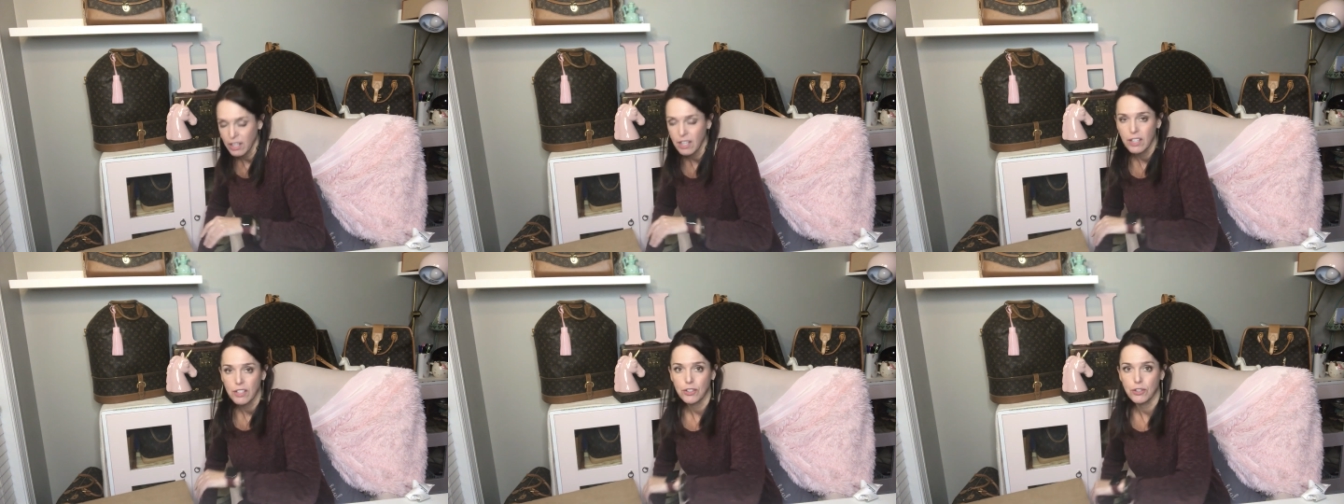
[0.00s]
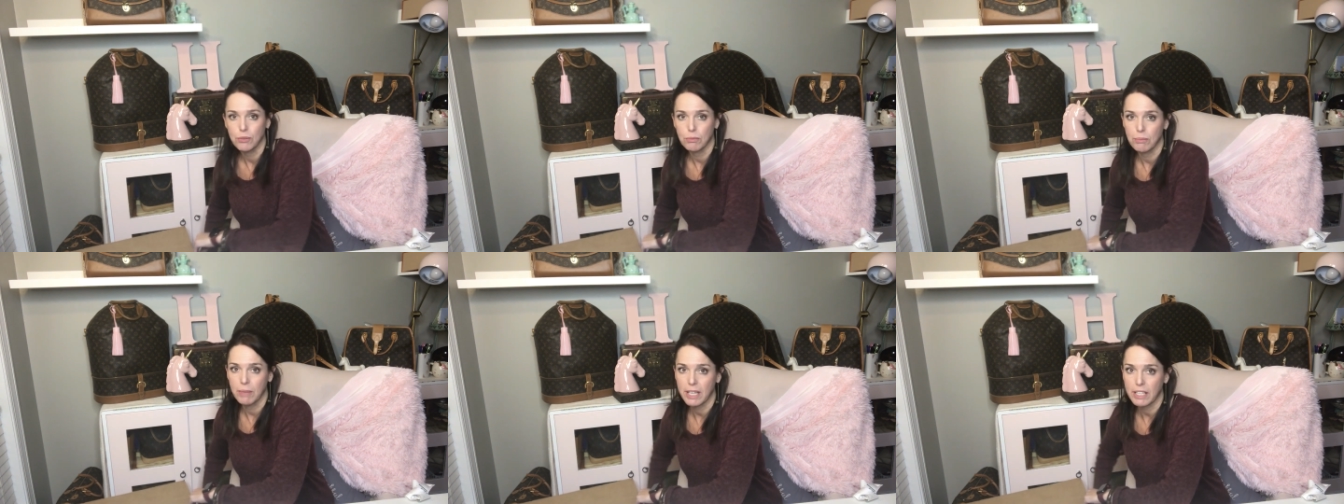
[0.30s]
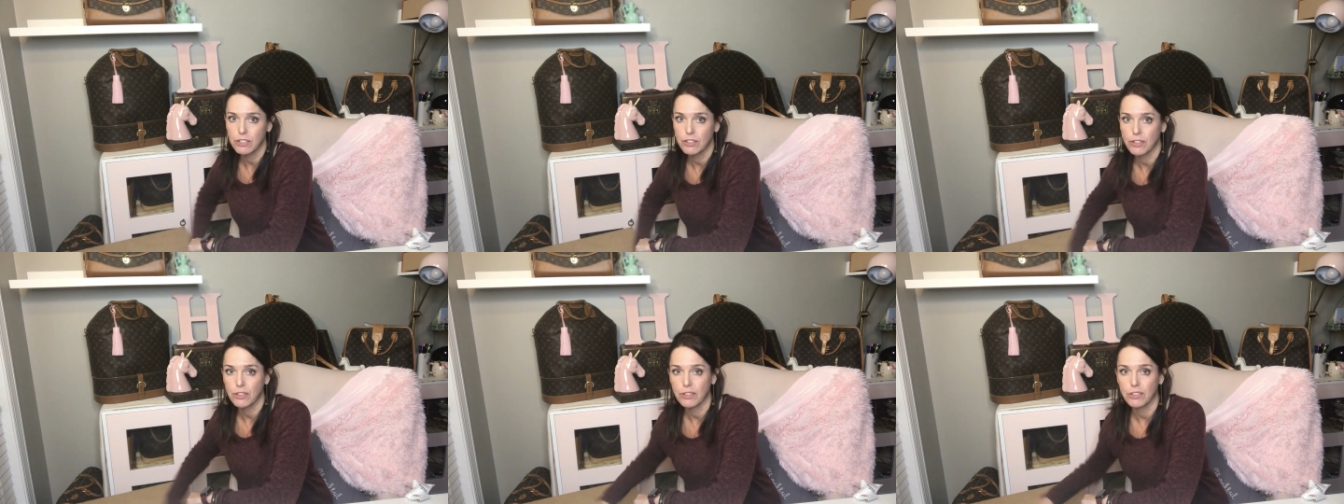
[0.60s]
to make
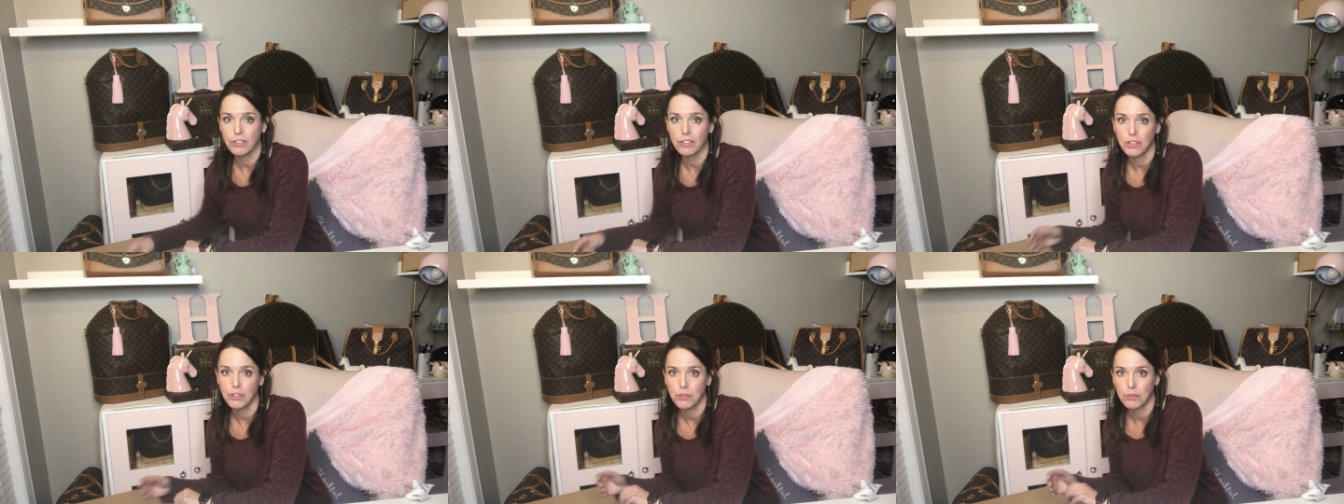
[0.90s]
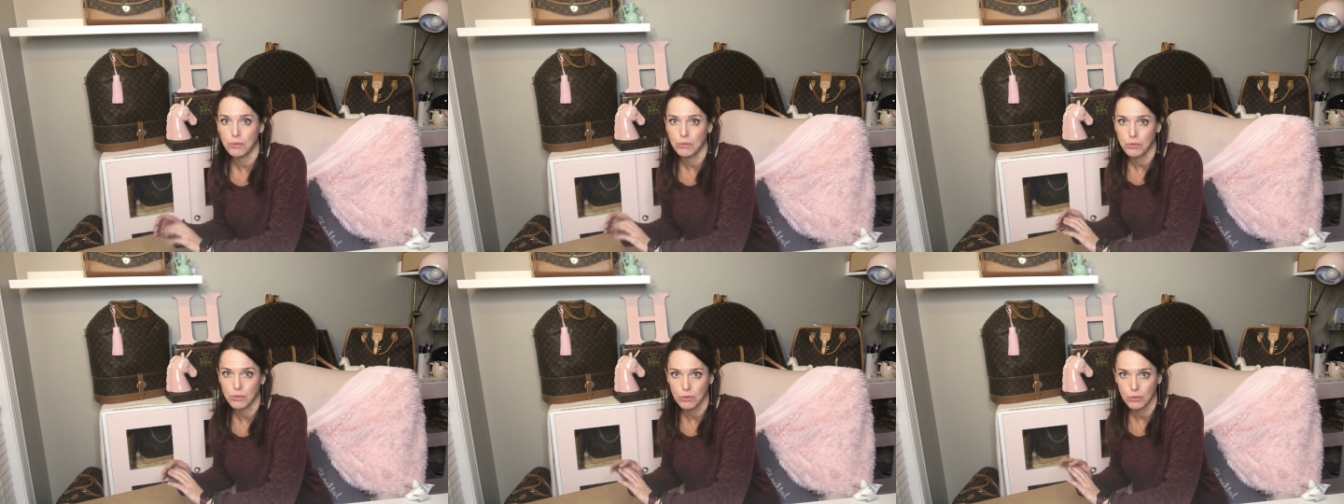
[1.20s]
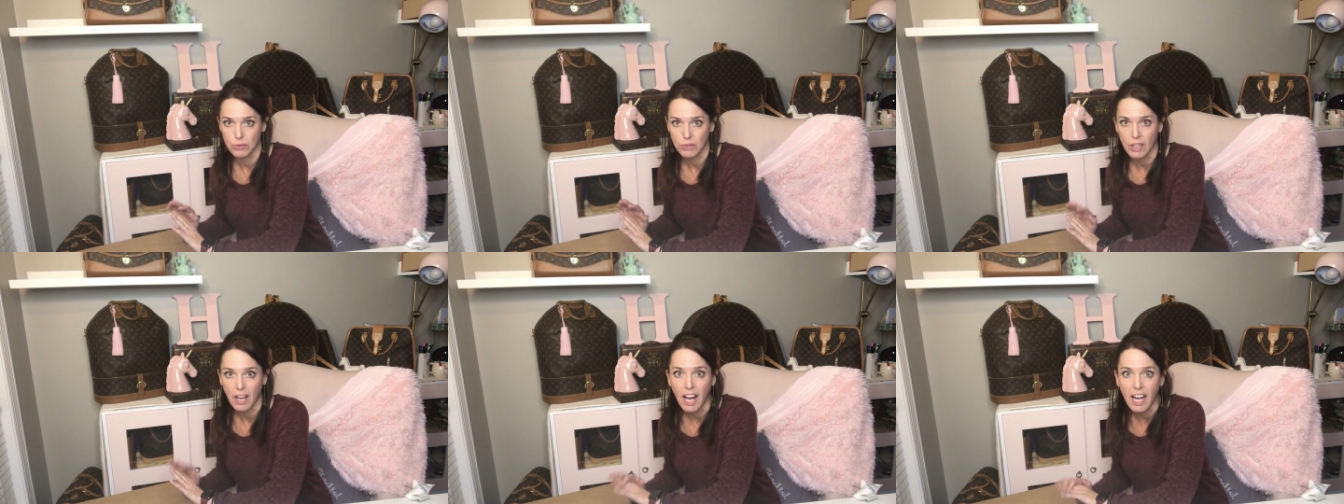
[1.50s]
sure you do
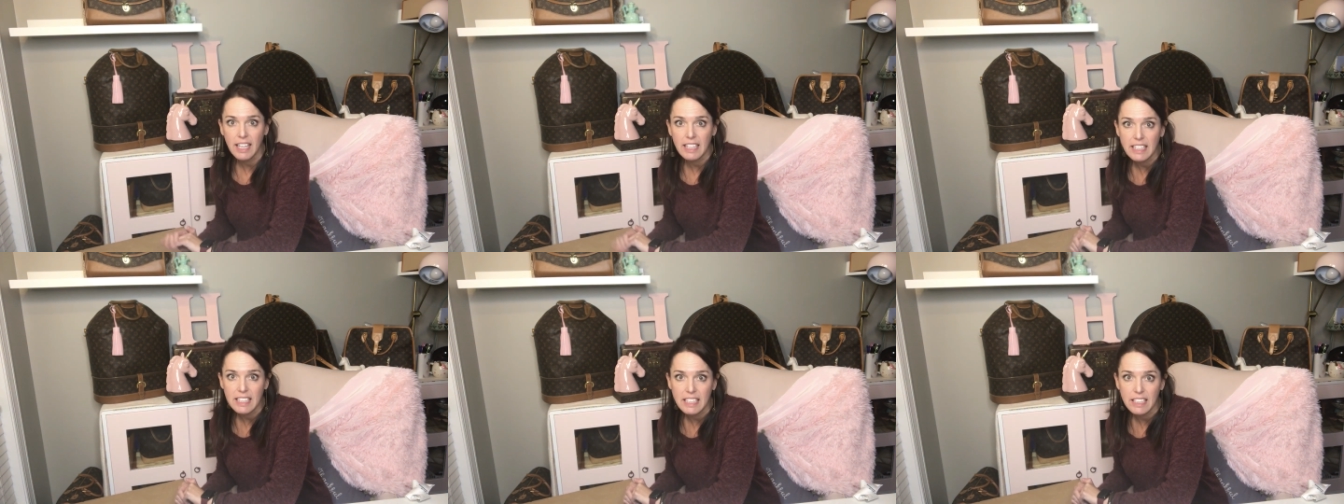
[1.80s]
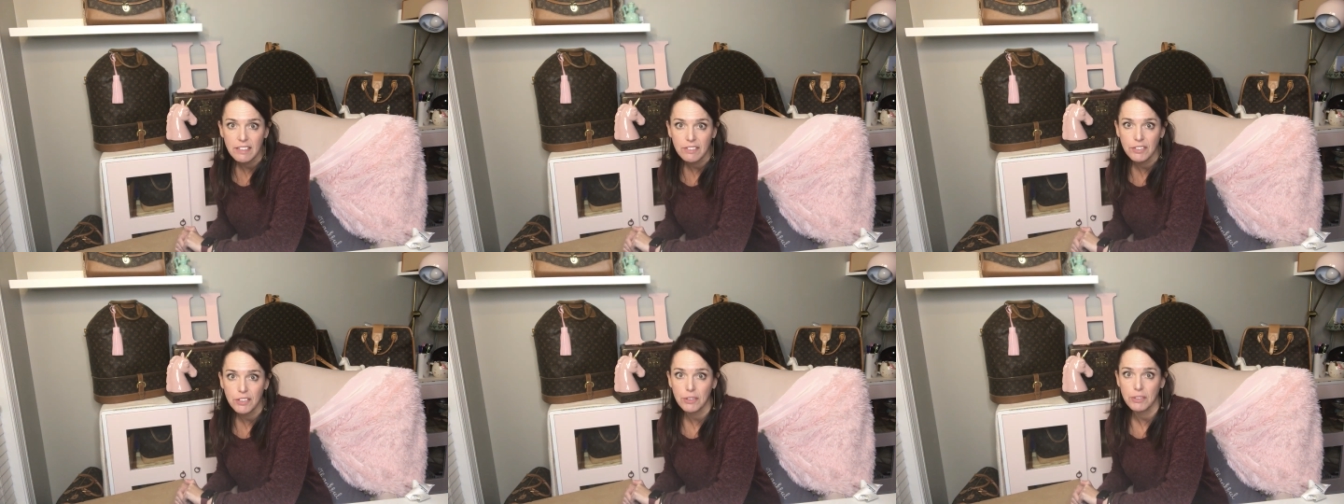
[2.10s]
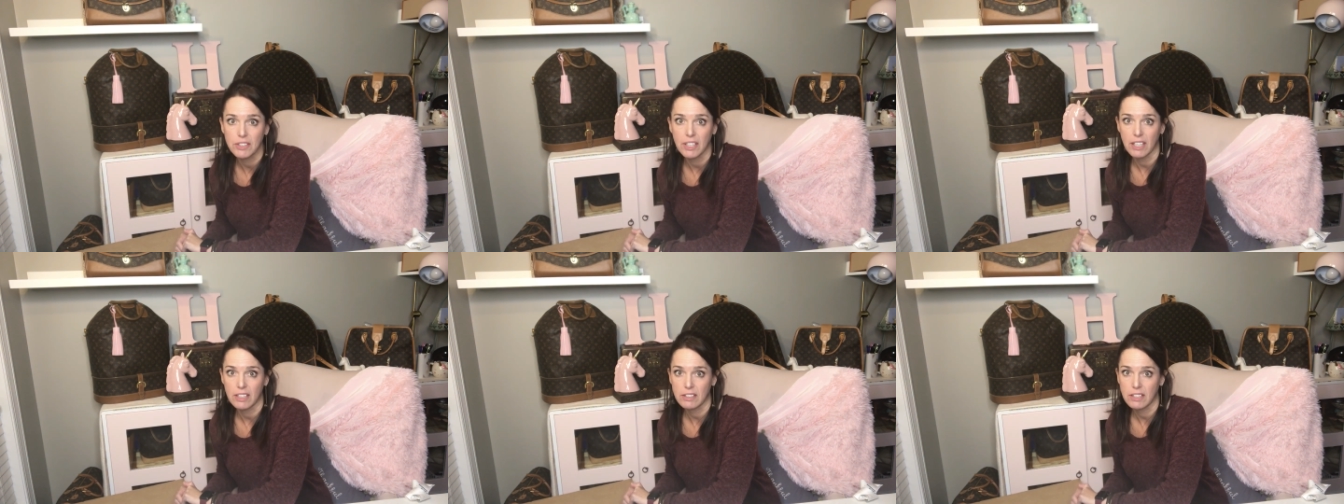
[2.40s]
not leave your
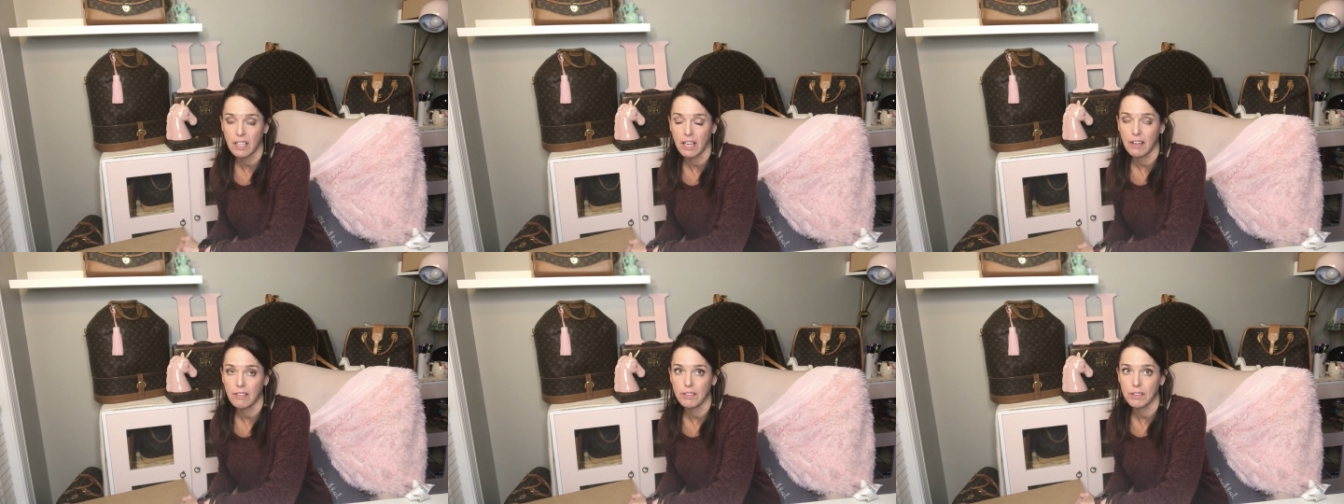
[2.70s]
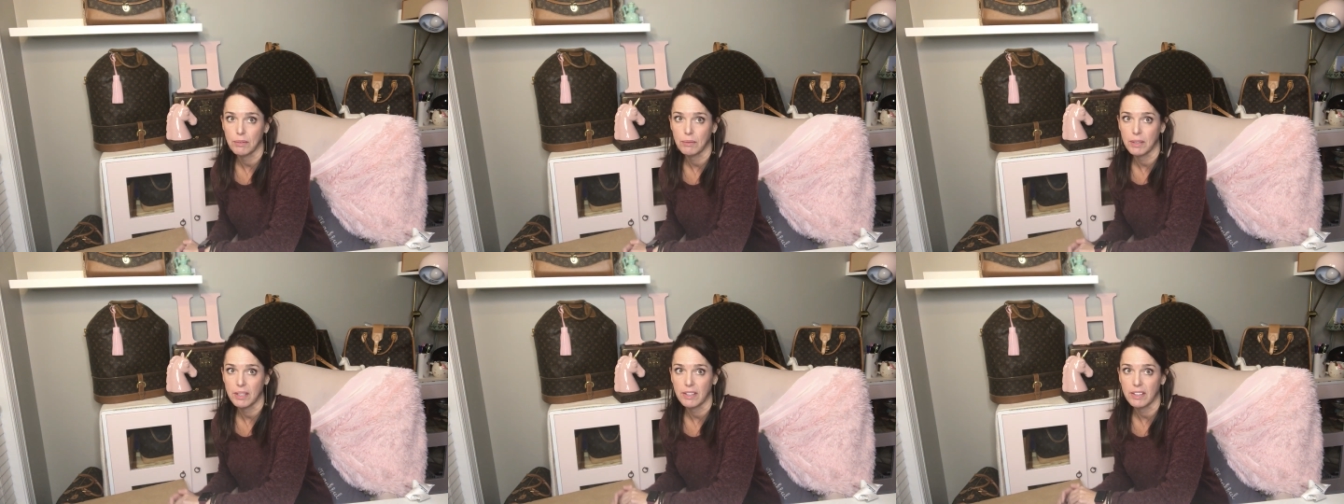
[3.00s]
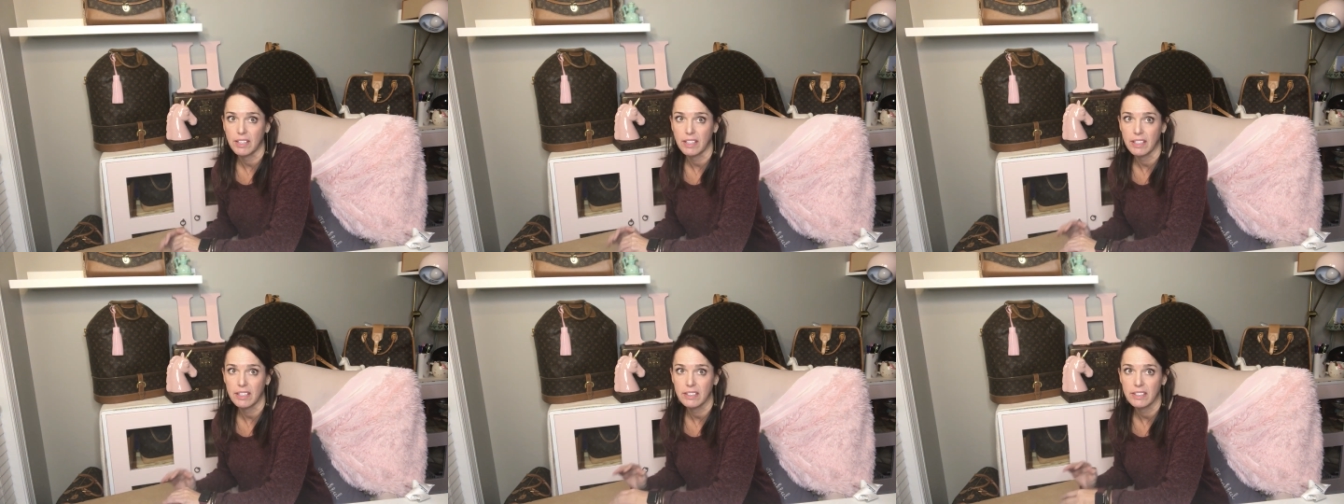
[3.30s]
dust cover with
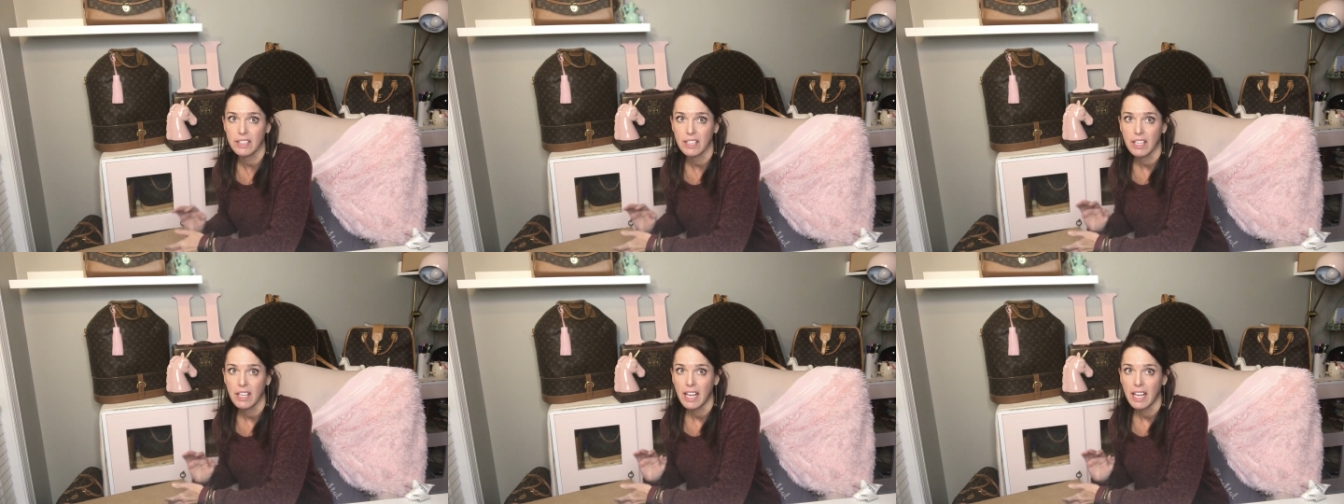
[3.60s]
it,